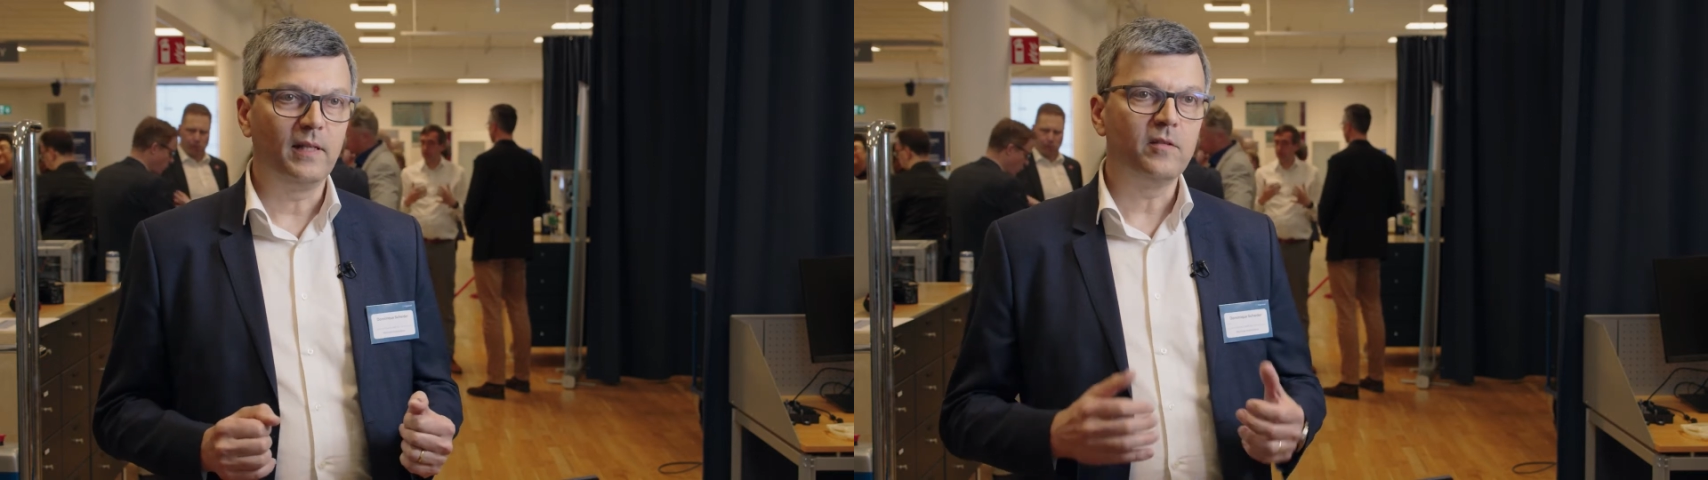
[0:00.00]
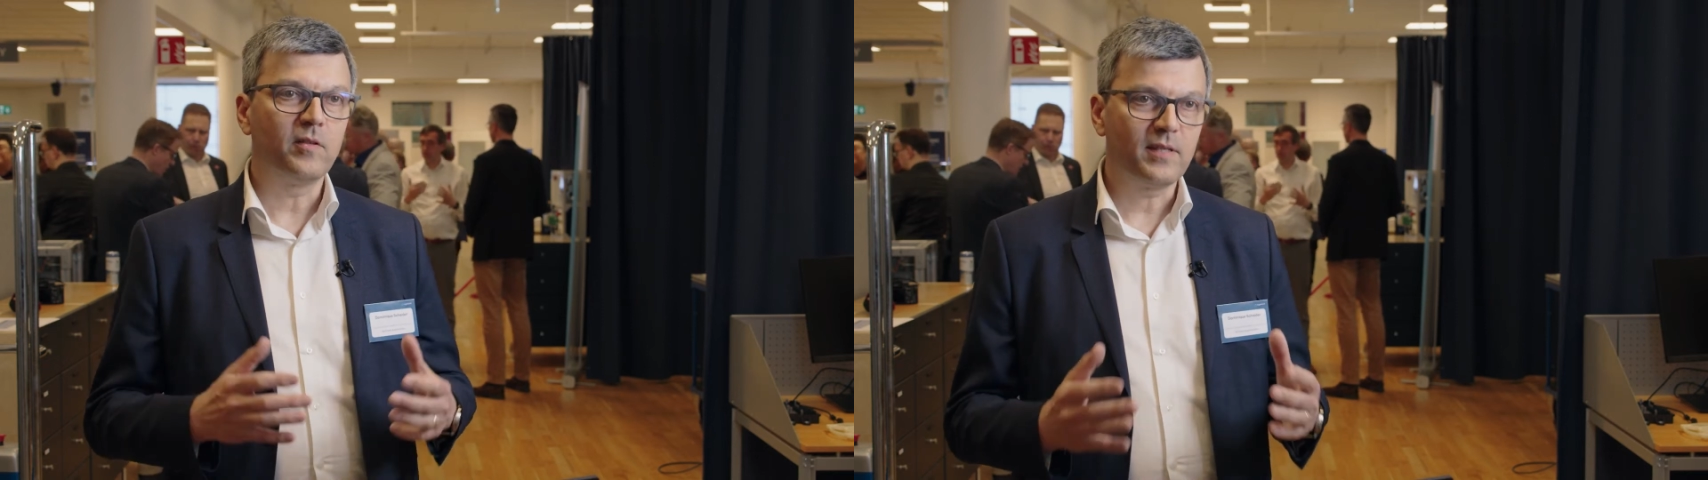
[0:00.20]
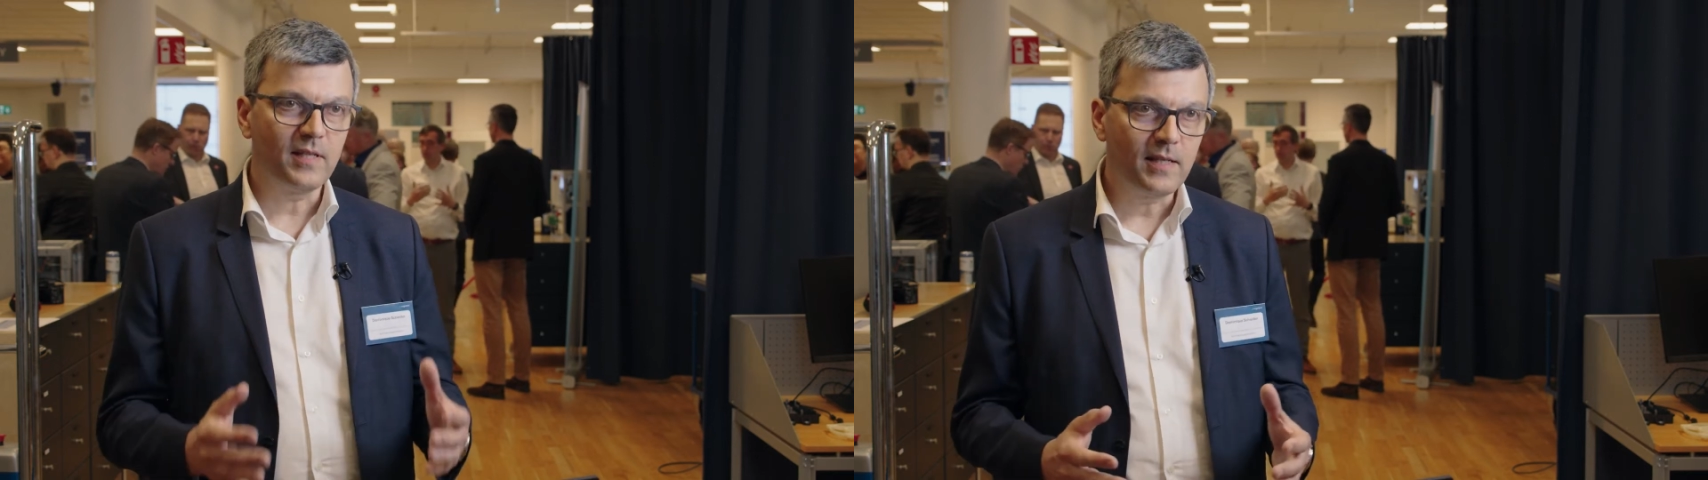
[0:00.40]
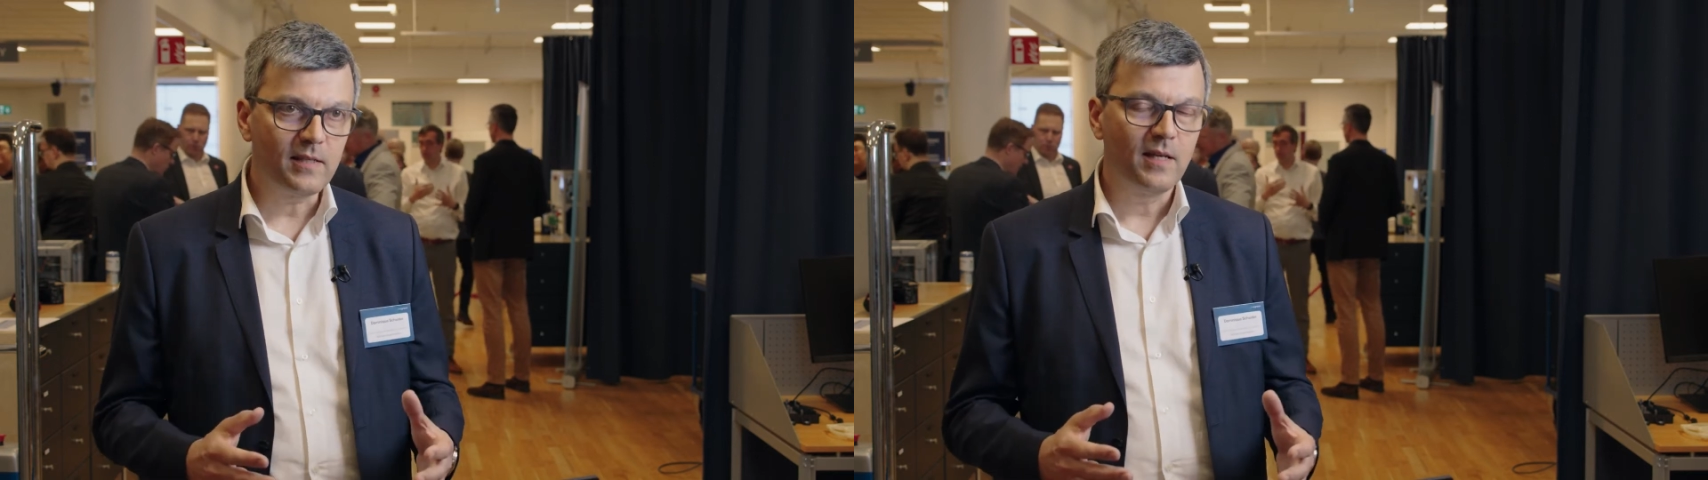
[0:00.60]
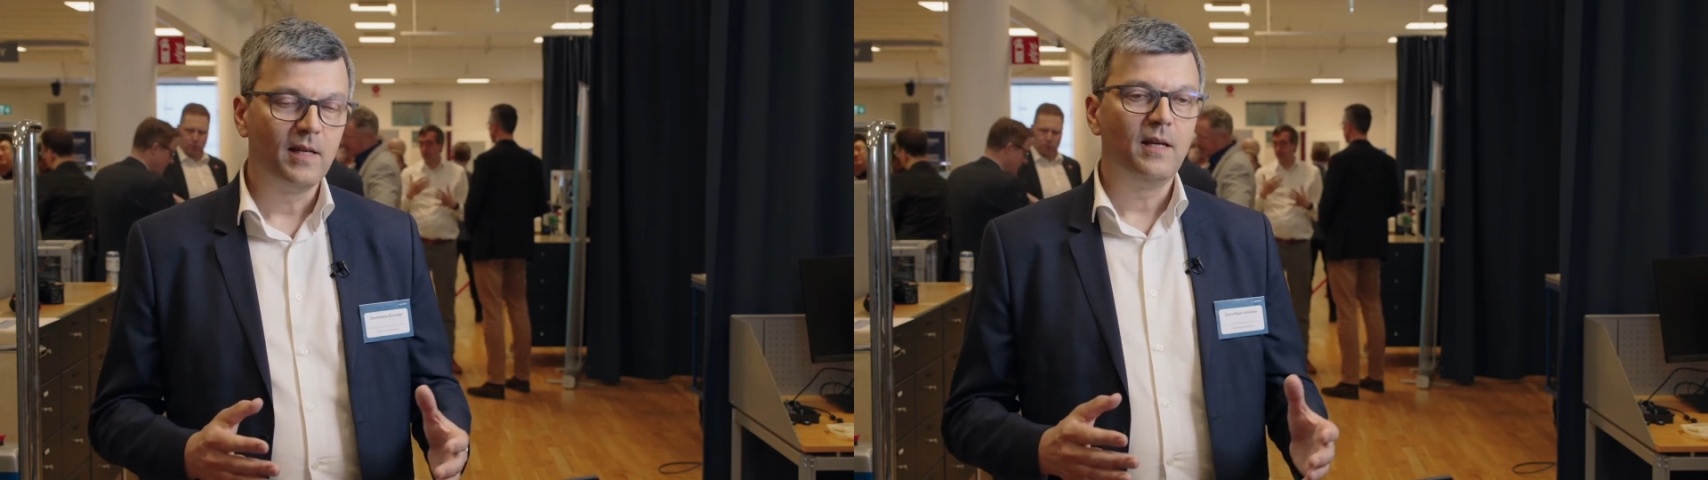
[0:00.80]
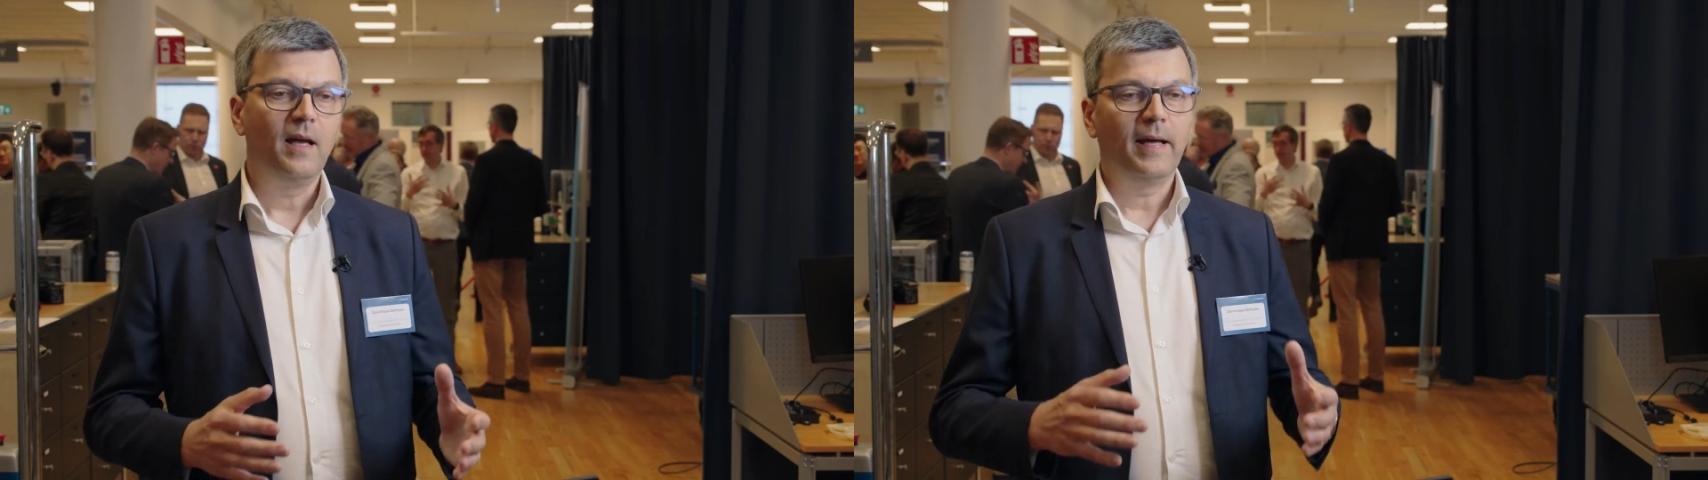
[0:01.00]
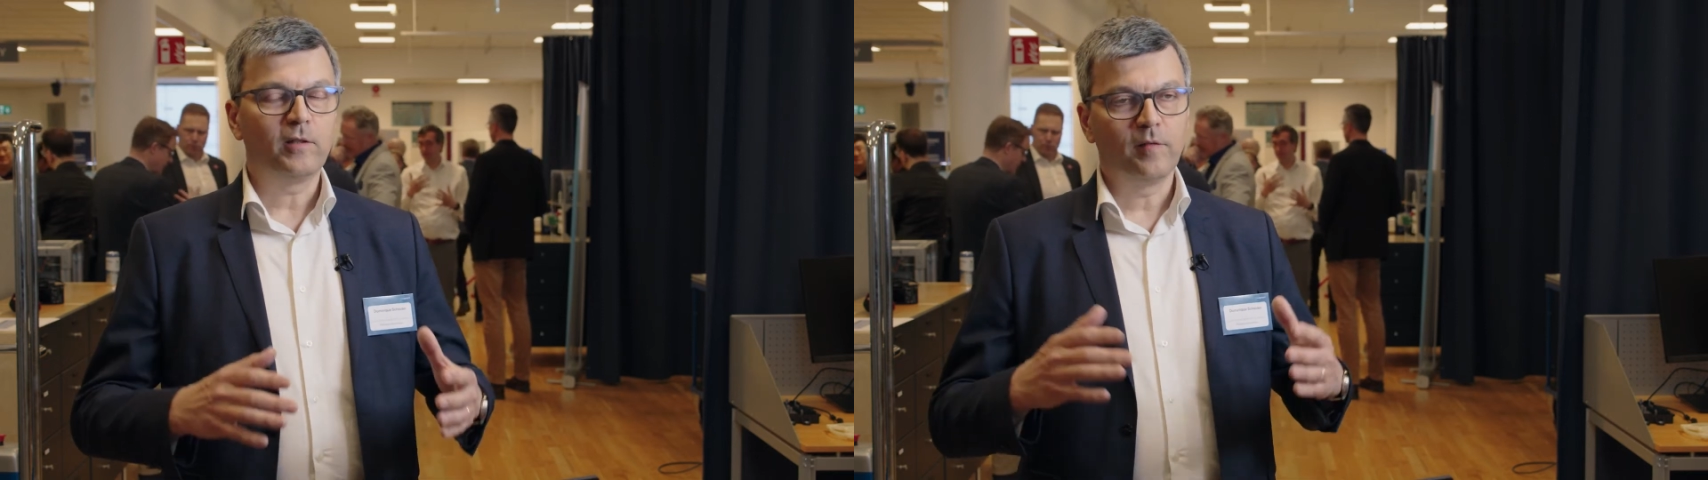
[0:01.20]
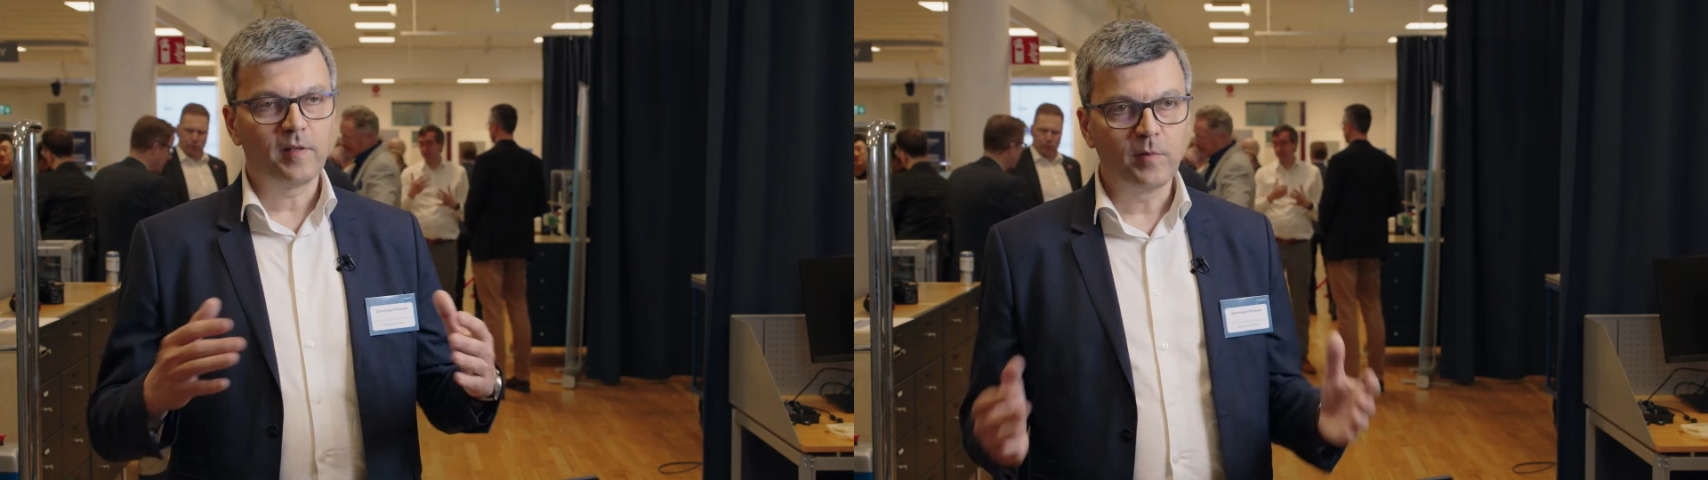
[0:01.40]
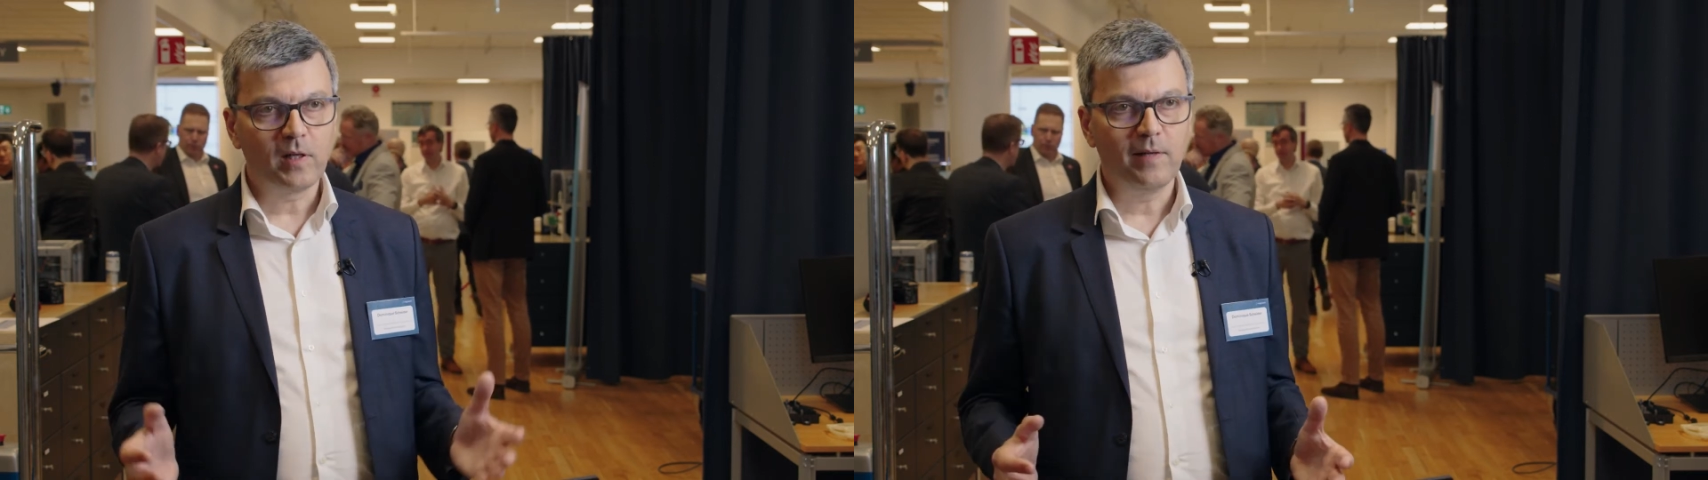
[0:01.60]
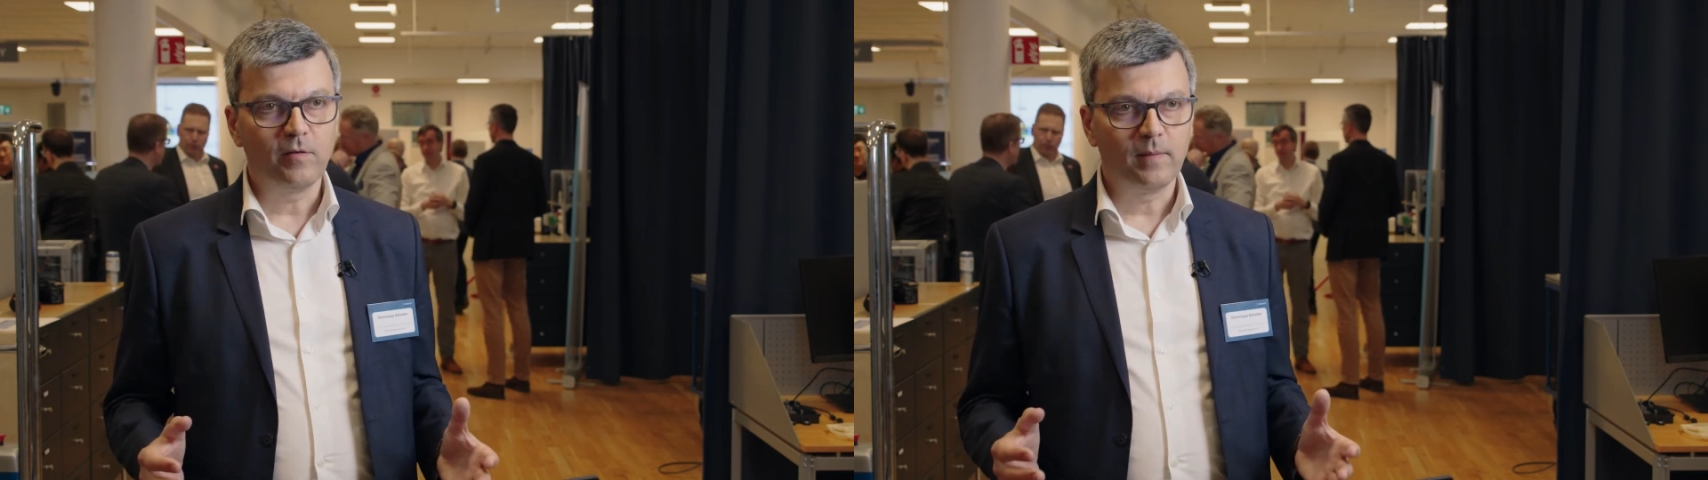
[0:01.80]
in the cities at
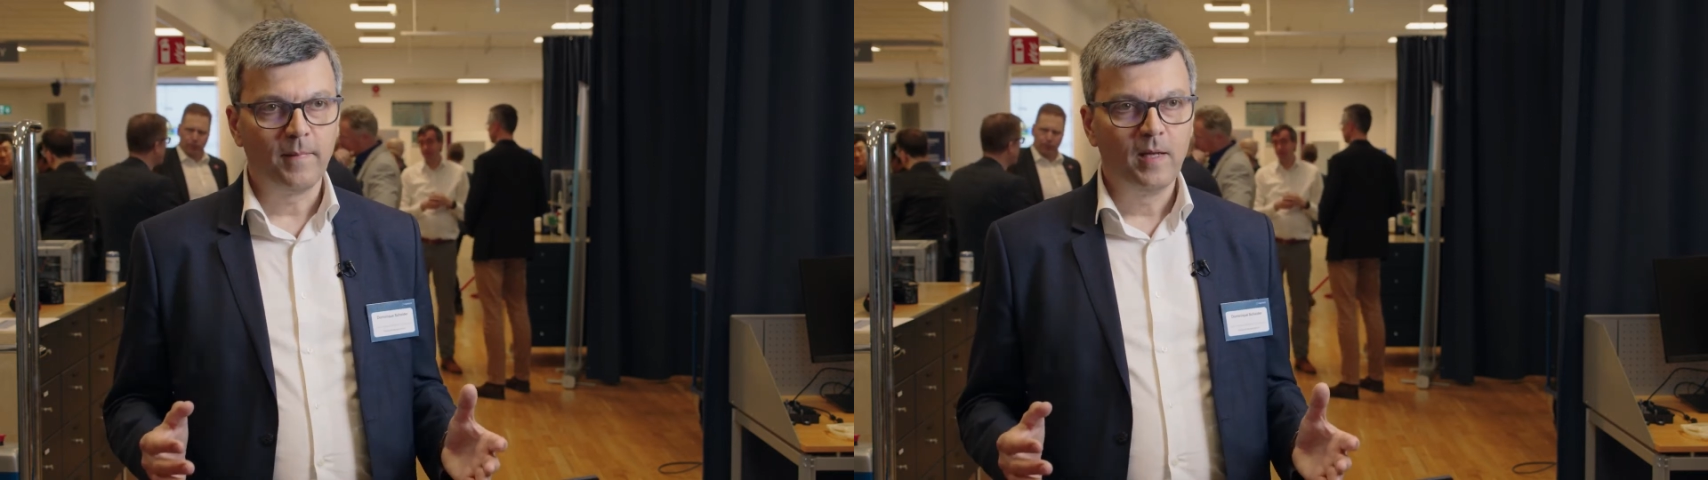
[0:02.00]
government level.